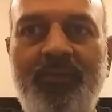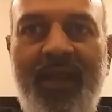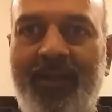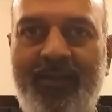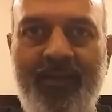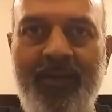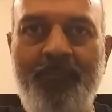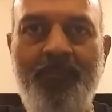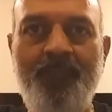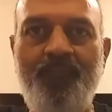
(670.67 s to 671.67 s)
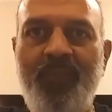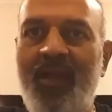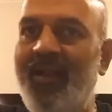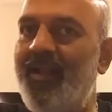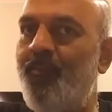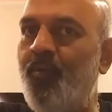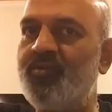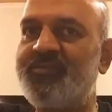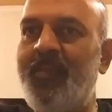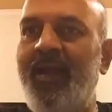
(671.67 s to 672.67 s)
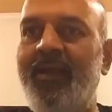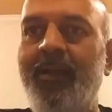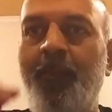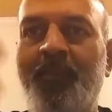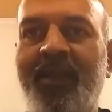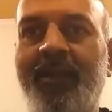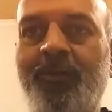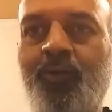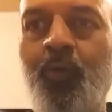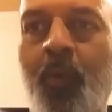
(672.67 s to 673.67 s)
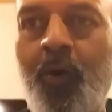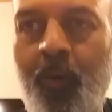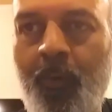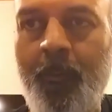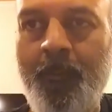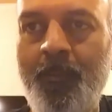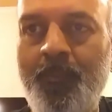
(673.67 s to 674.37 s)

that time, and I'll post back an update tomorrow.